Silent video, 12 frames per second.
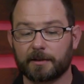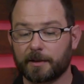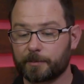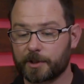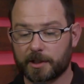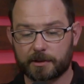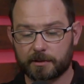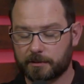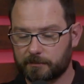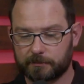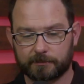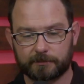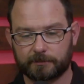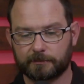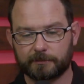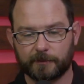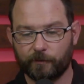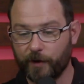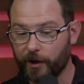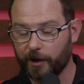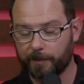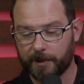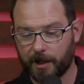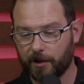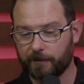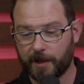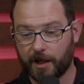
And I'm just very proud of